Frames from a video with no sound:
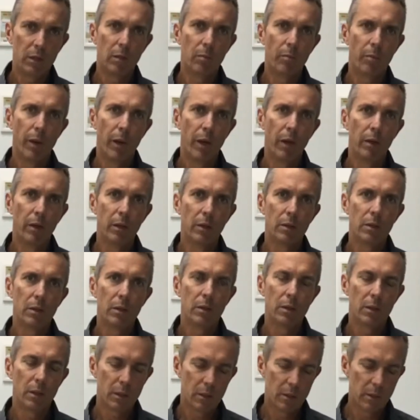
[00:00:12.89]
components
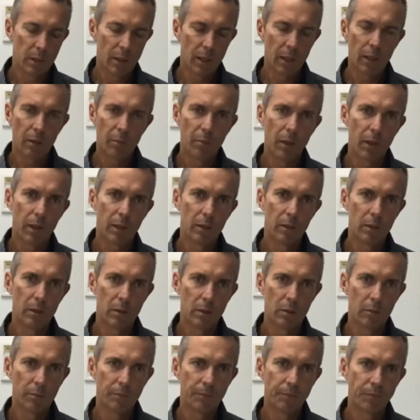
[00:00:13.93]
is the sealing
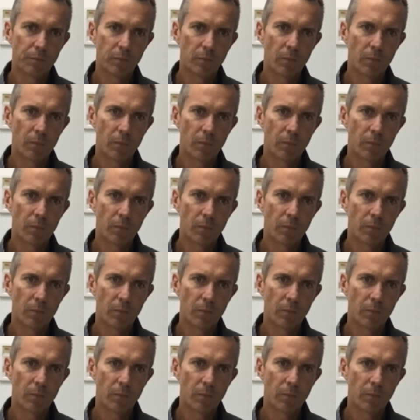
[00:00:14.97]
mechanism.